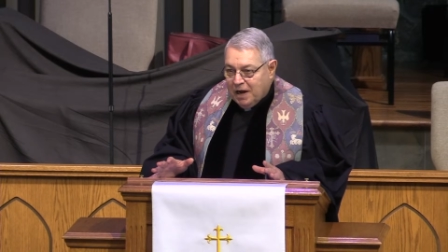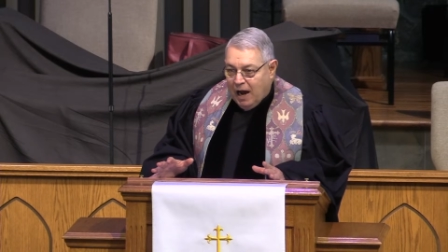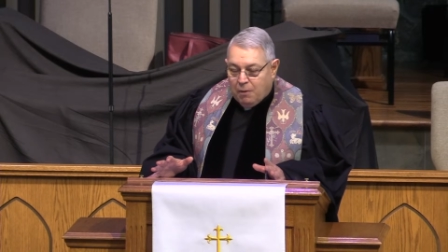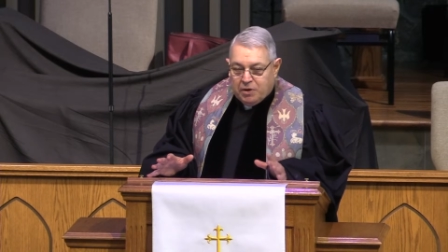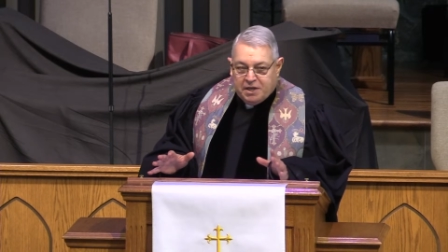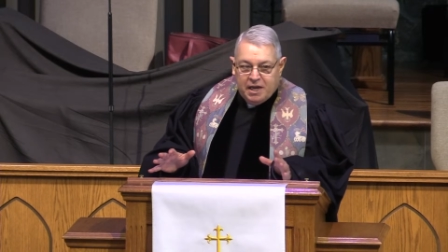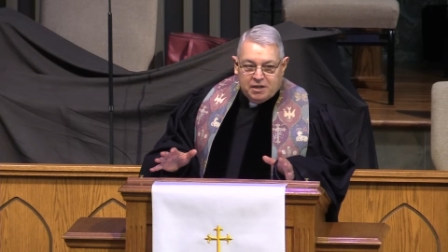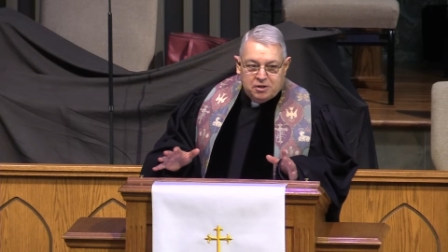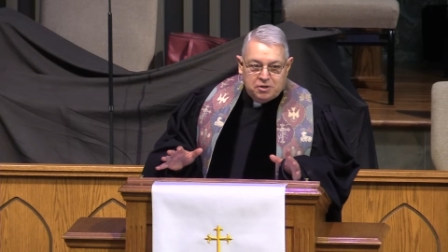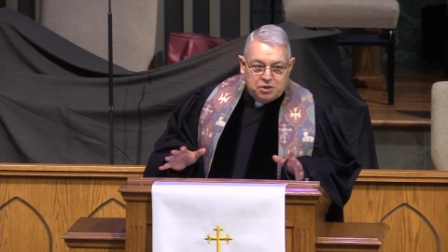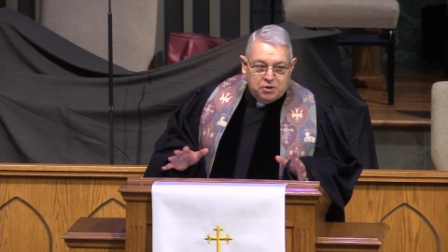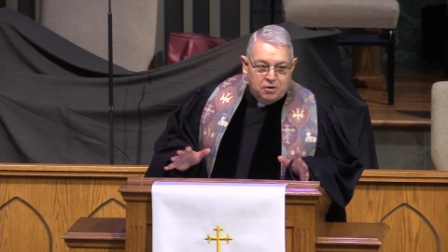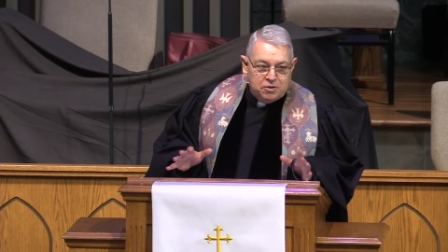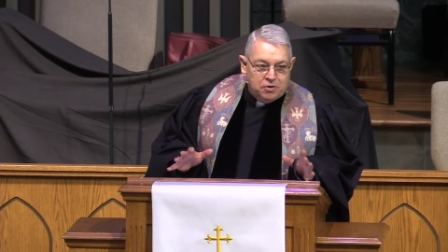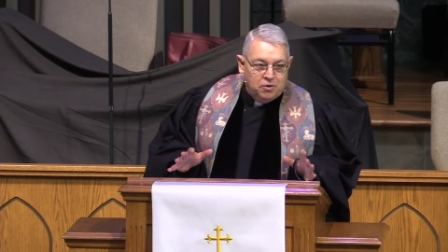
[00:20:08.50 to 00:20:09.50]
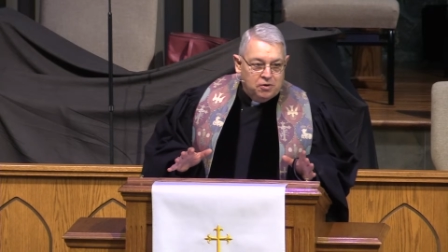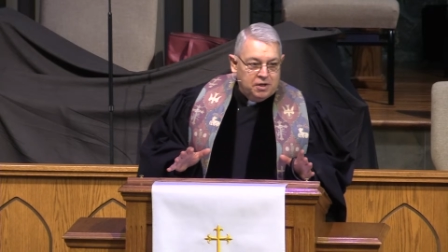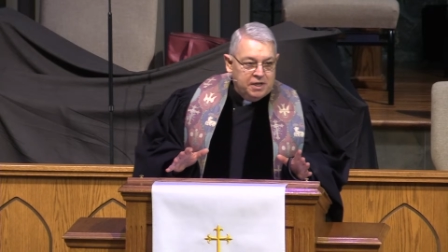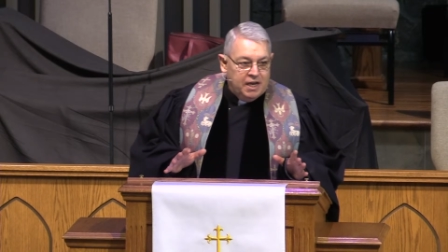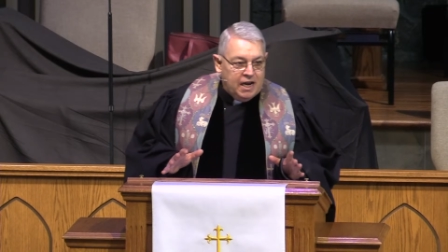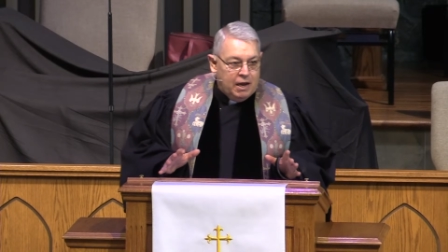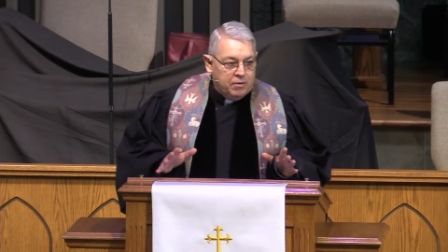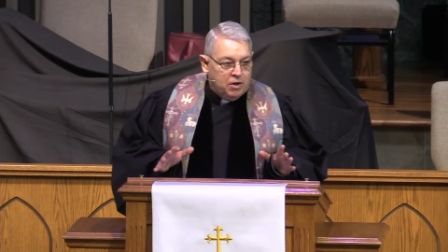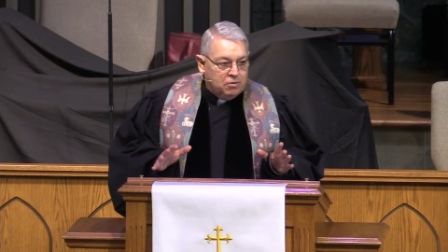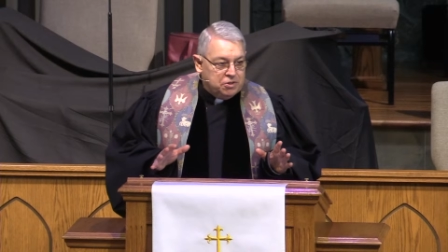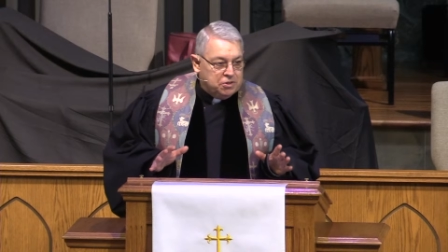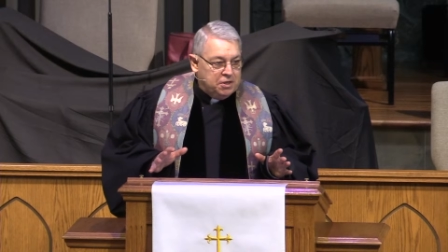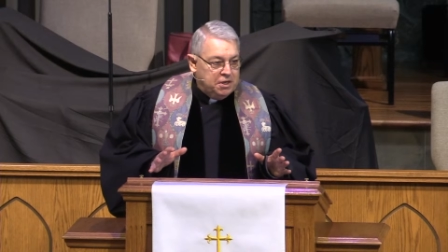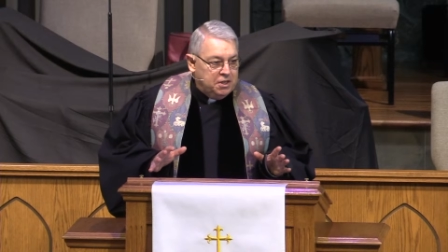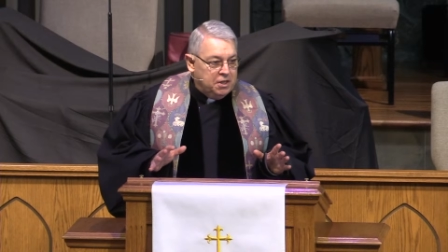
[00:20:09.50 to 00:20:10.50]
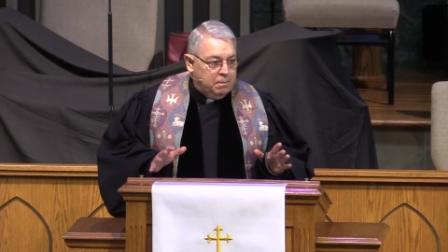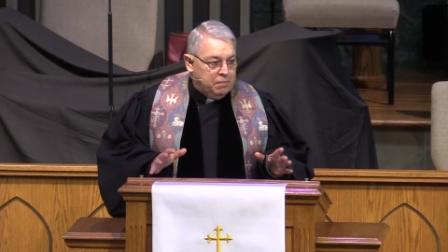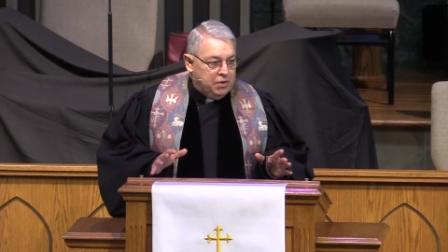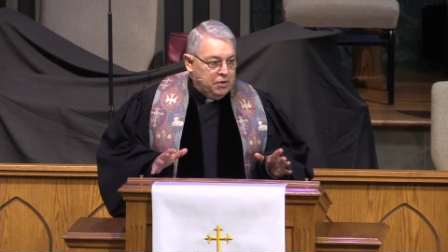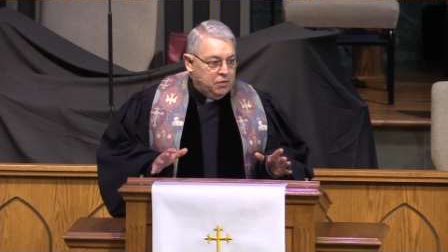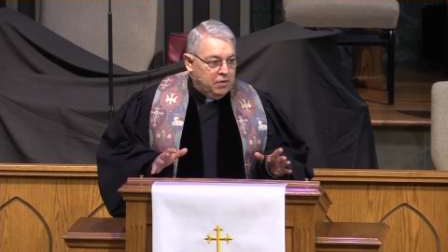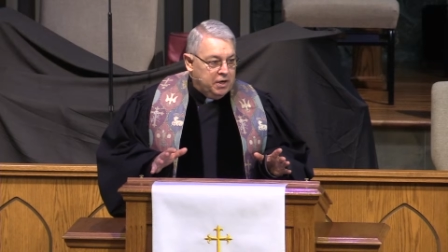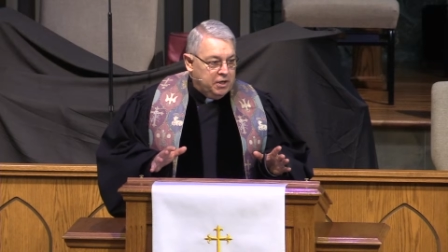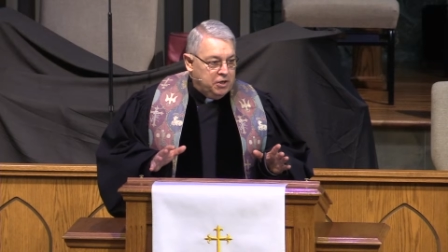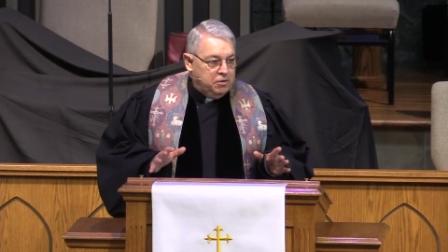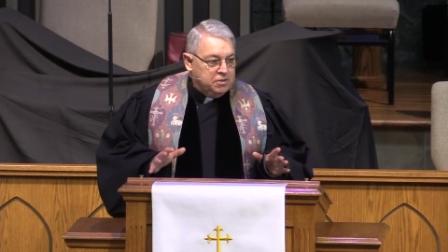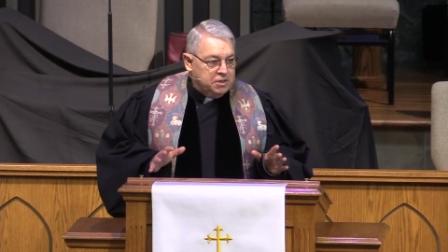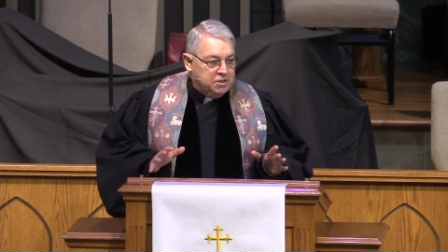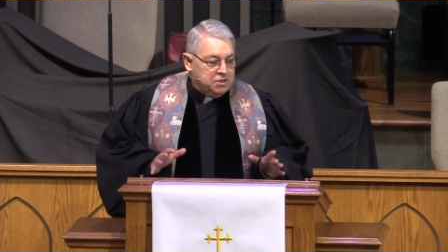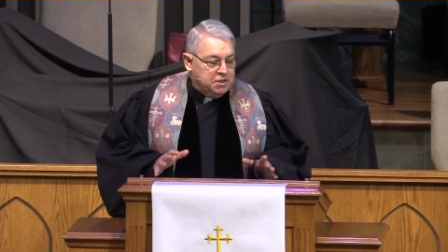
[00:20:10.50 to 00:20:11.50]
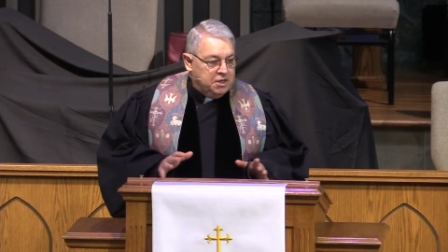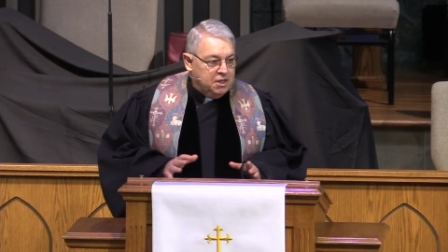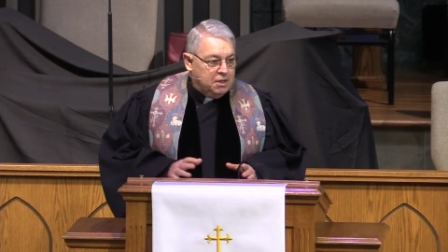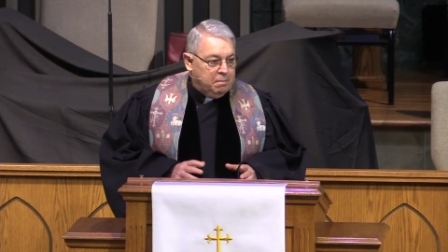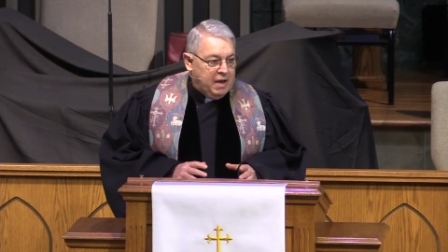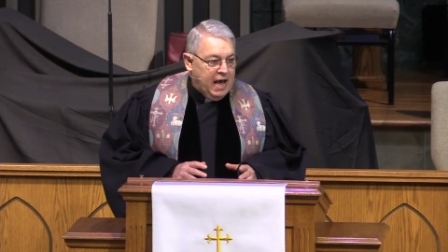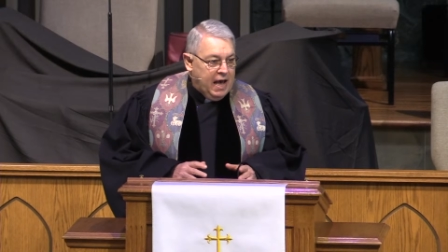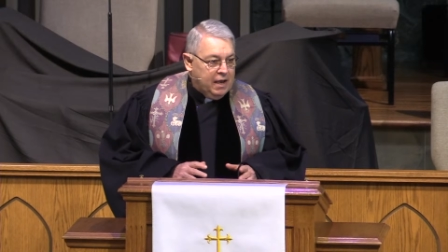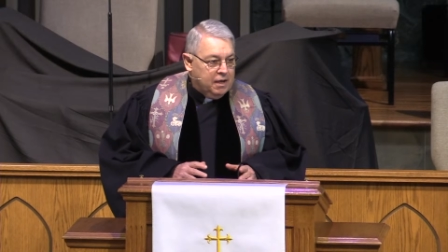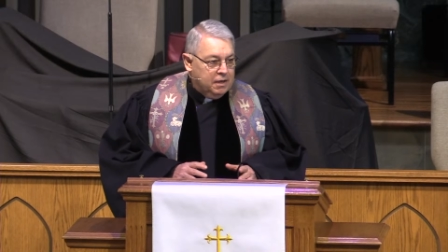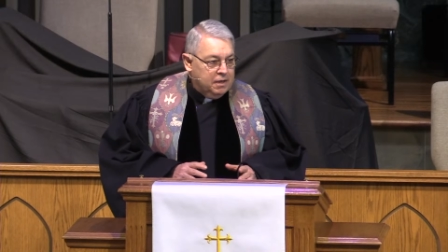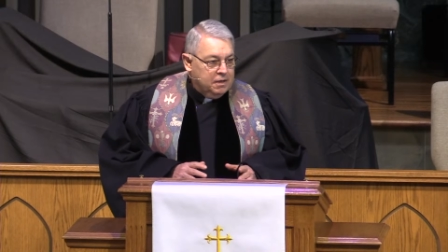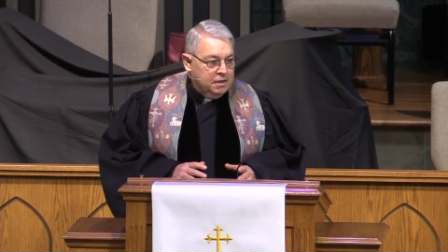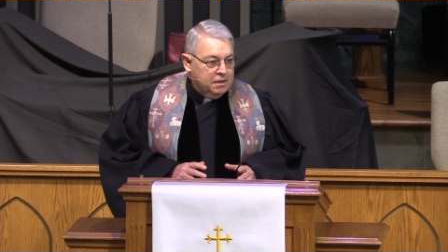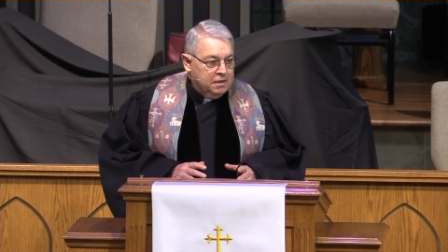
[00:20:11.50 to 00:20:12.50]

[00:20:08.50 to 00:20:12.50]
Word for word: I would get to church early and I'd go sit in the pew and I usually sit in the back